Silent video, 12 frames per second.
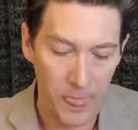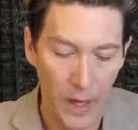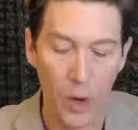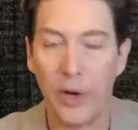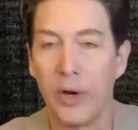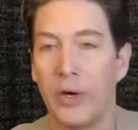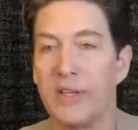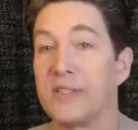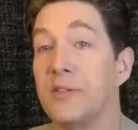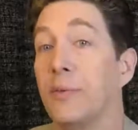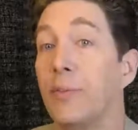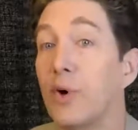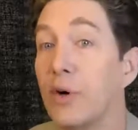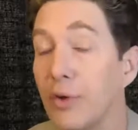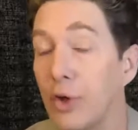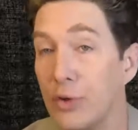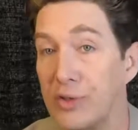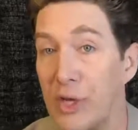Oh, here it is, the book of
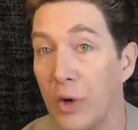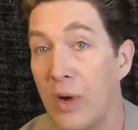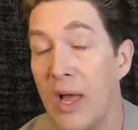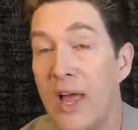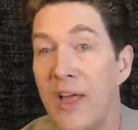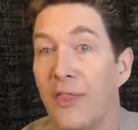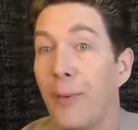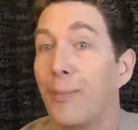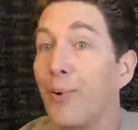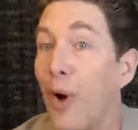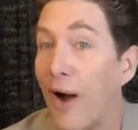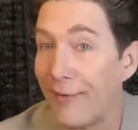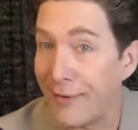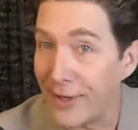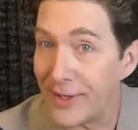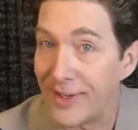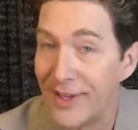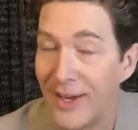Luke. So the
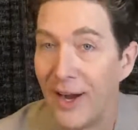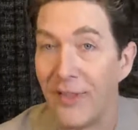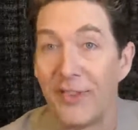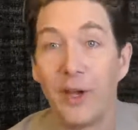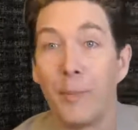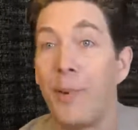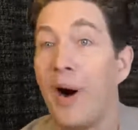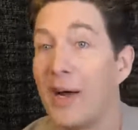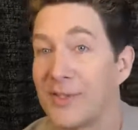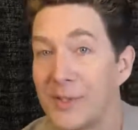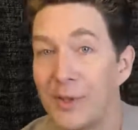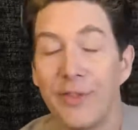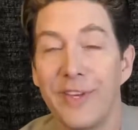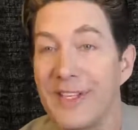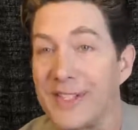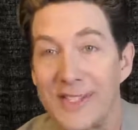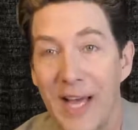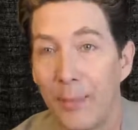prophet, the apostle, the
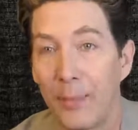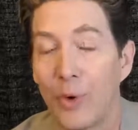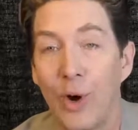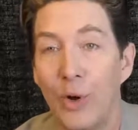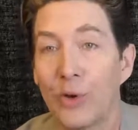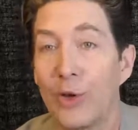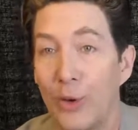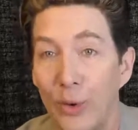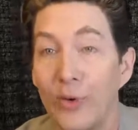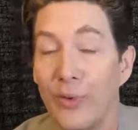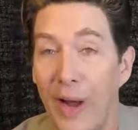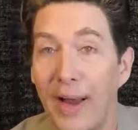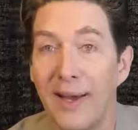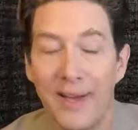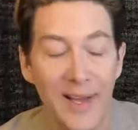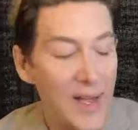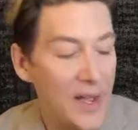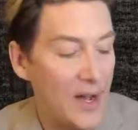disciple called Luke, right,
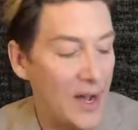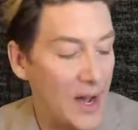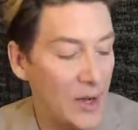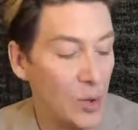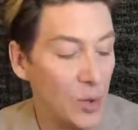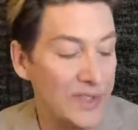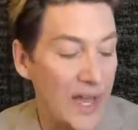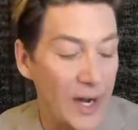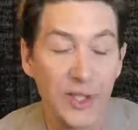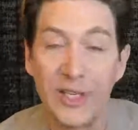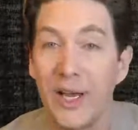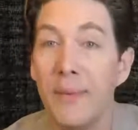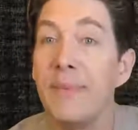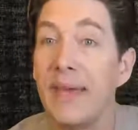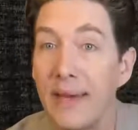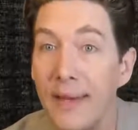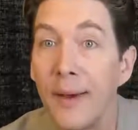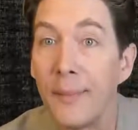who was actually a
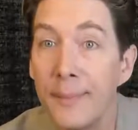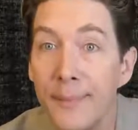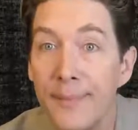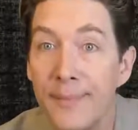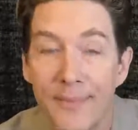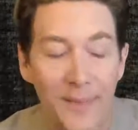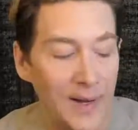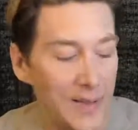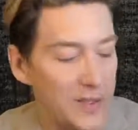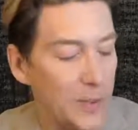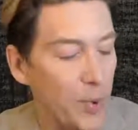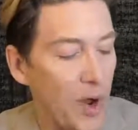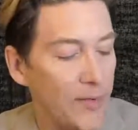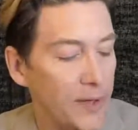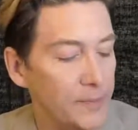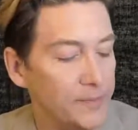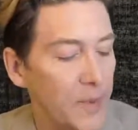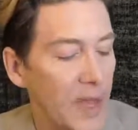medium, right? That's a prophet.